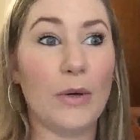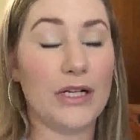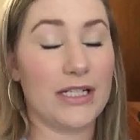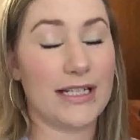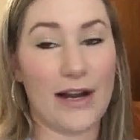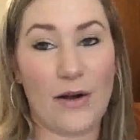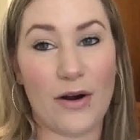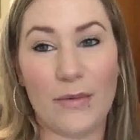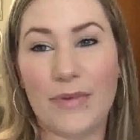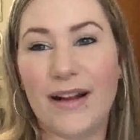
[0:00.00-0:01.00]
which is kind of
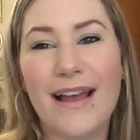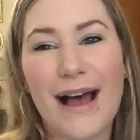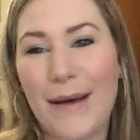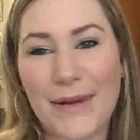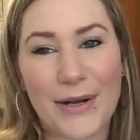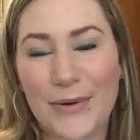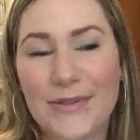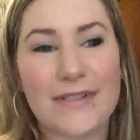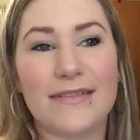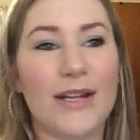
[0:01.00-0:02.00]
hard, but I'm not
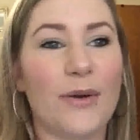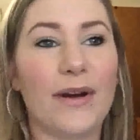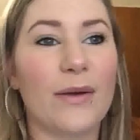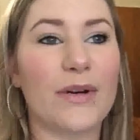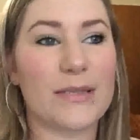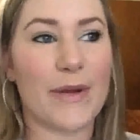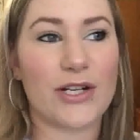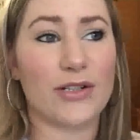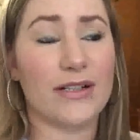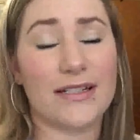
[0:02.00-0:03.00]
going, you know, anywhere
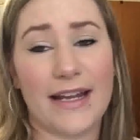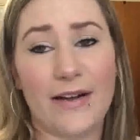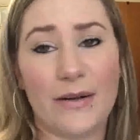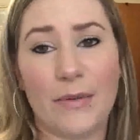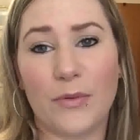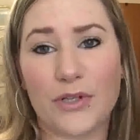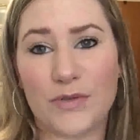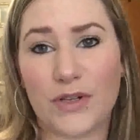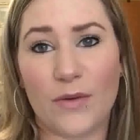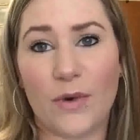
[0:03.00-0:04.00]
special in town. I mean, we're
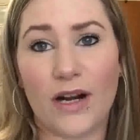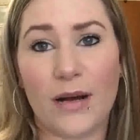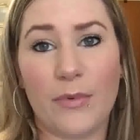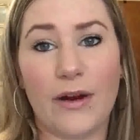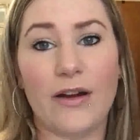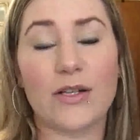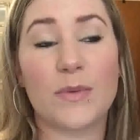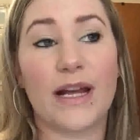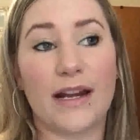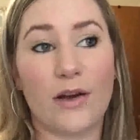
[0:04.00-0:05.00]
just going to run a couple errands.
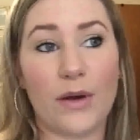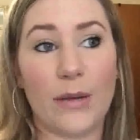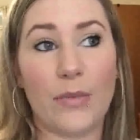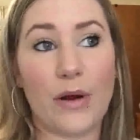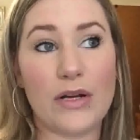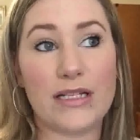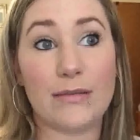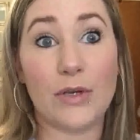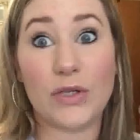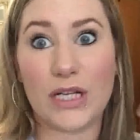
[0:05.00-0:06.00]
We got to go get Brody
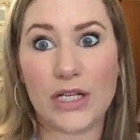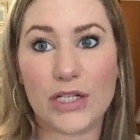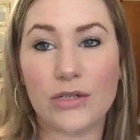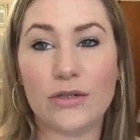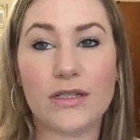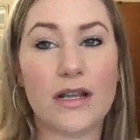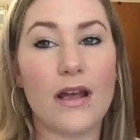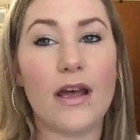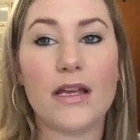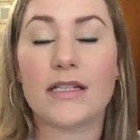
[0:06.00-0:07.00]
some new tennis shoes.
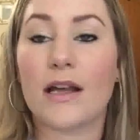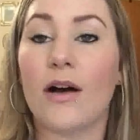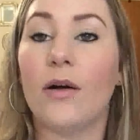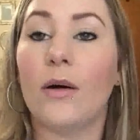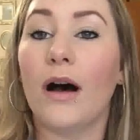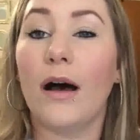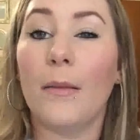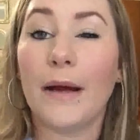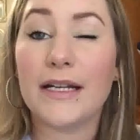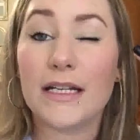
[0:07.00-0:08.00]
So,
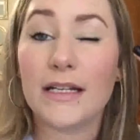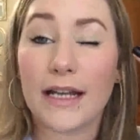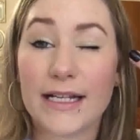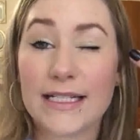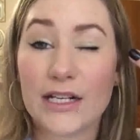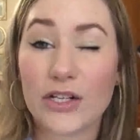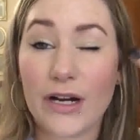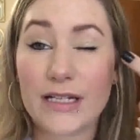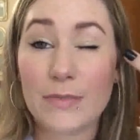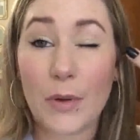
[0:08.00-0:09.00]
um, I did, like I said, try
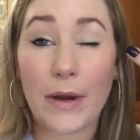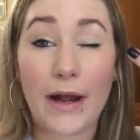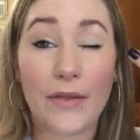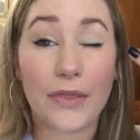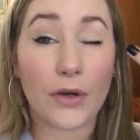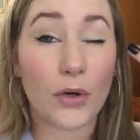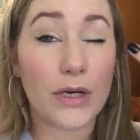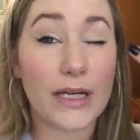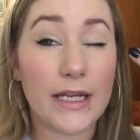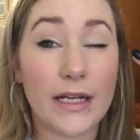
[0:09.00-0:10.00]
to smoke out the
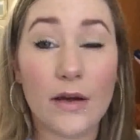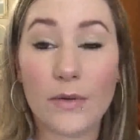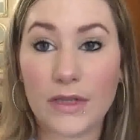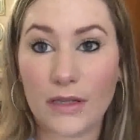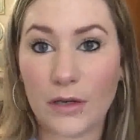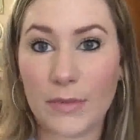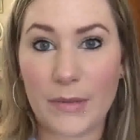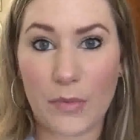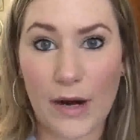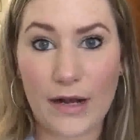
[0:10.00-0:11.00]
green with a little bit
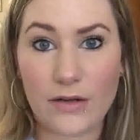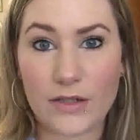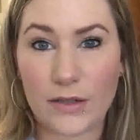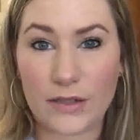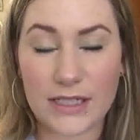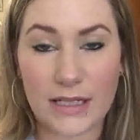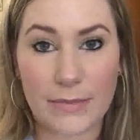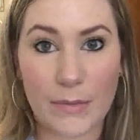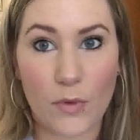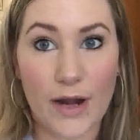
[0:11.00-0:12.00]
of brown so it looks a little
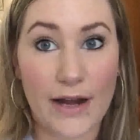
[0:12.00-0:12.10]
bit more